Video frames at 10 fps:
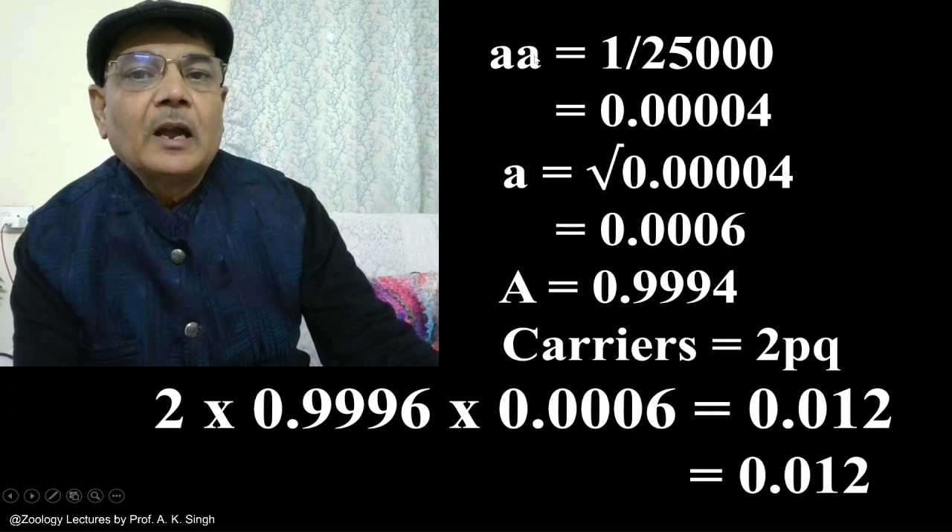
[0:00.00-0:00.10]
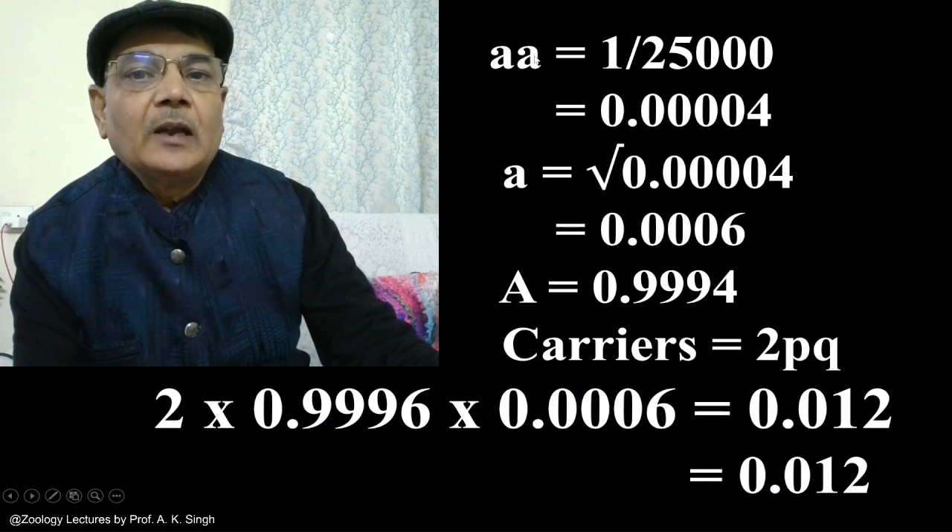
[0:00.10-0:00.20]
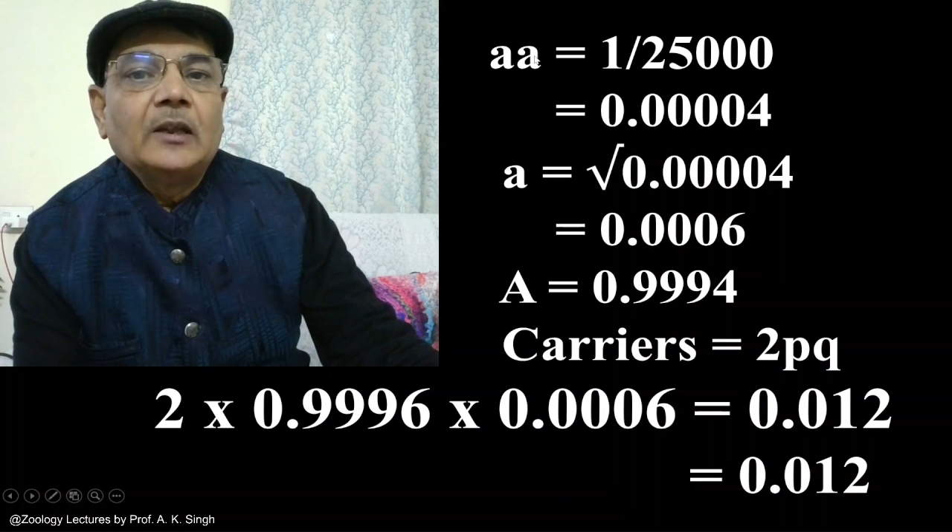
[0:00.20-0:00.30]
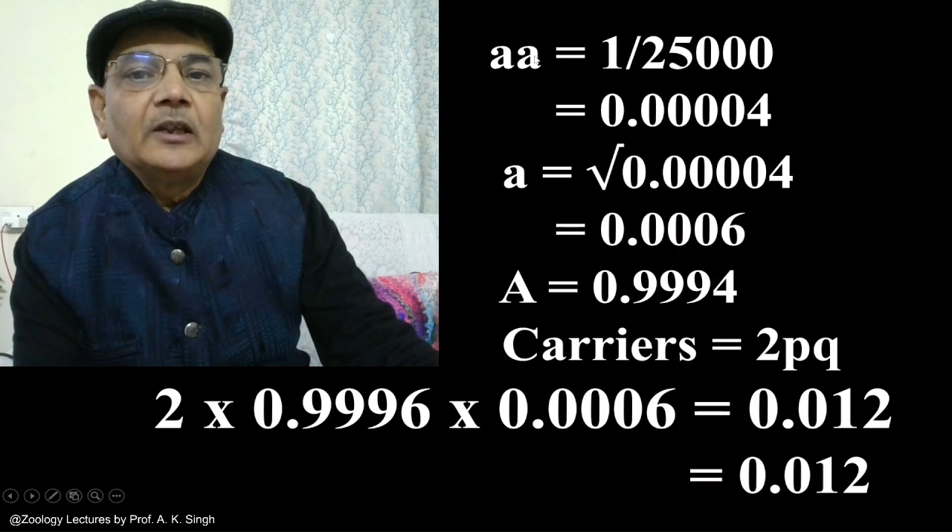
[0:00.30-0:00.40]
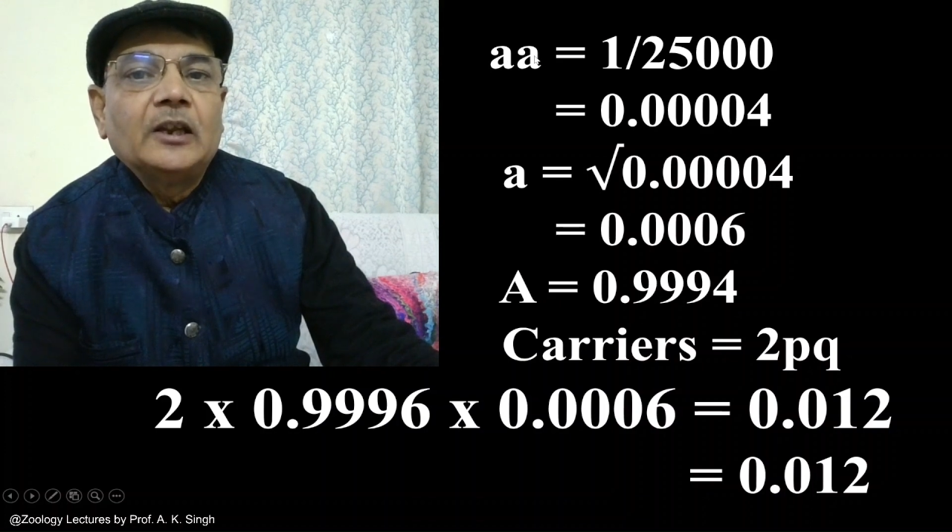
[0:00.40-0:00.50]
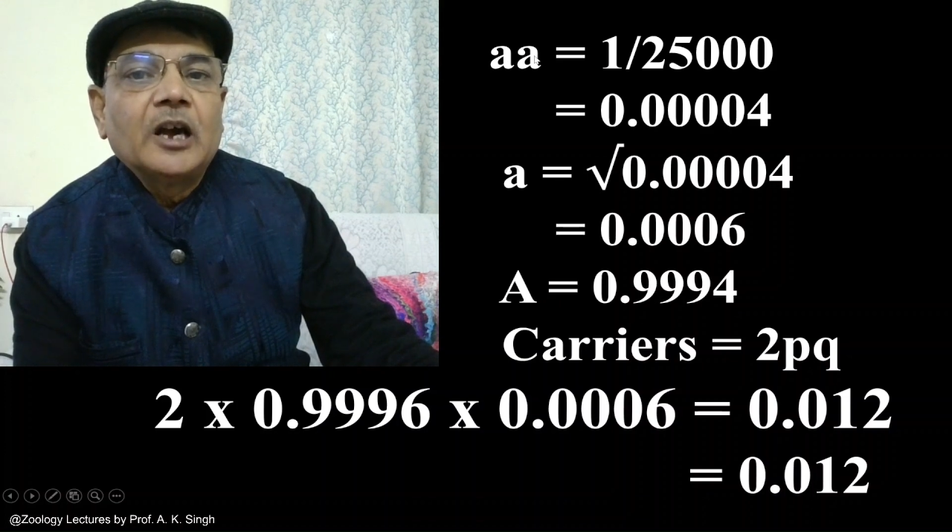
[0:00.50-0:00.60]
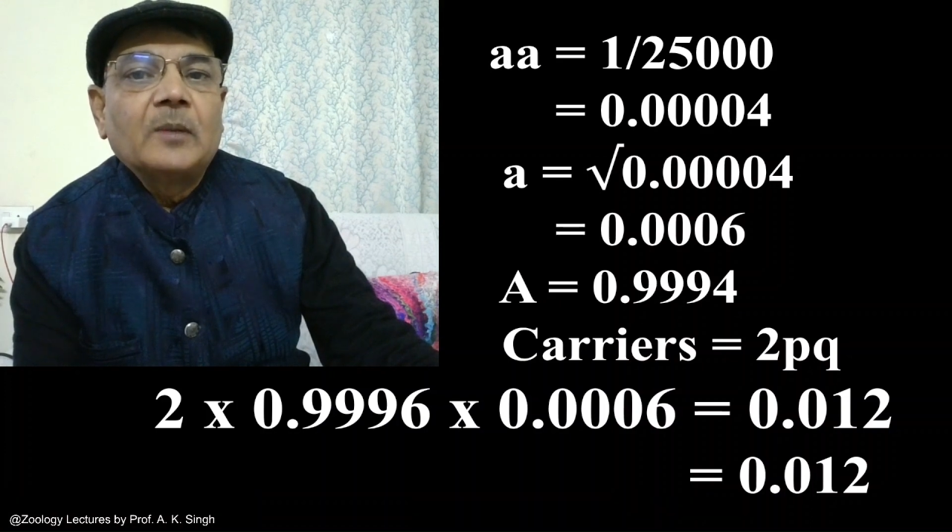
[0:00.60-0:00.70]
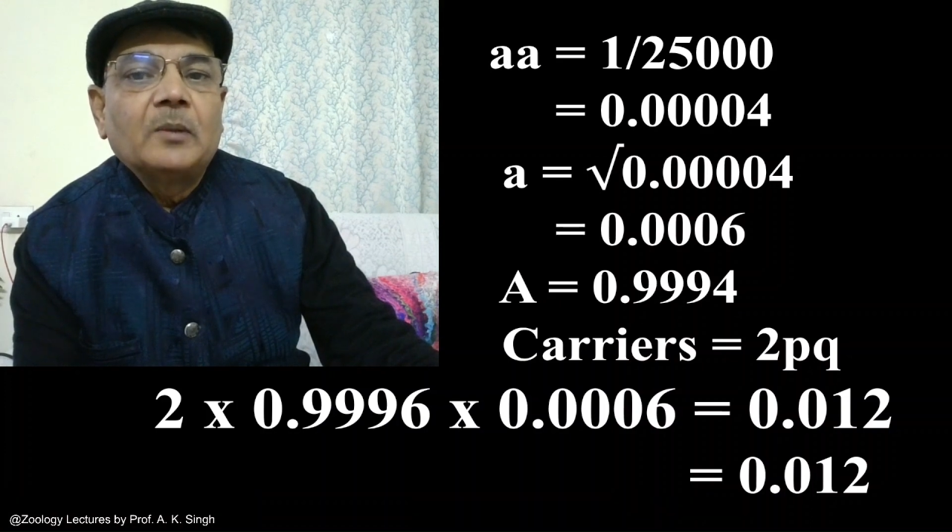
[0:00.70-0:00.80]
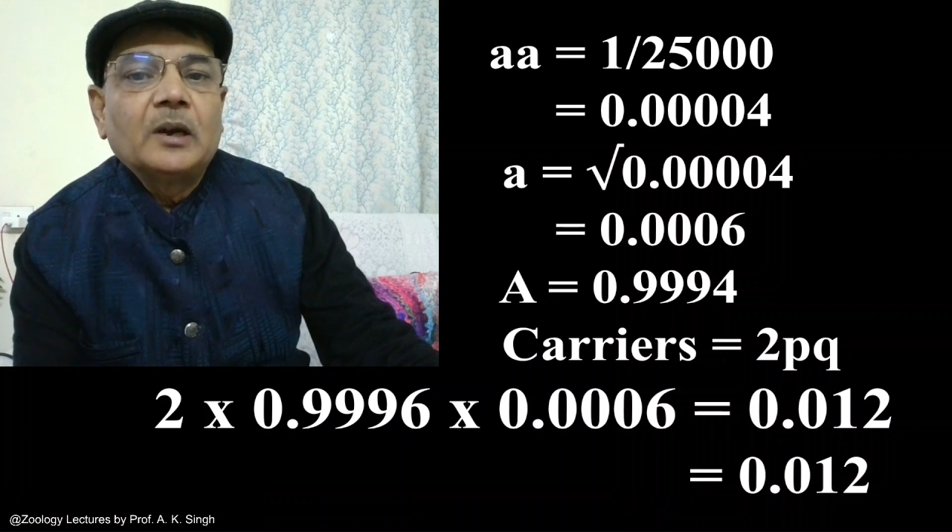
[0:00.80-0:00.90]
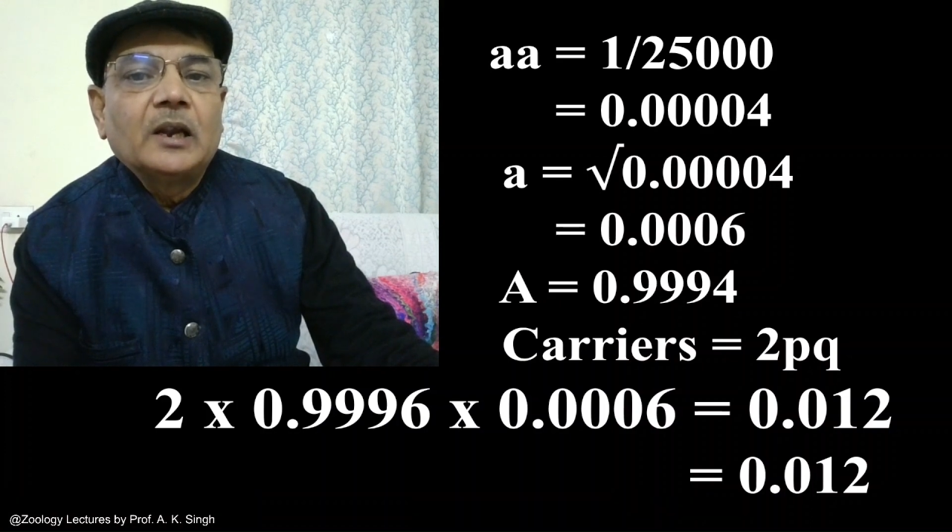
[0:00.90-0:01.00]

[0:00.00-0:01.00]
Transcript: and the normal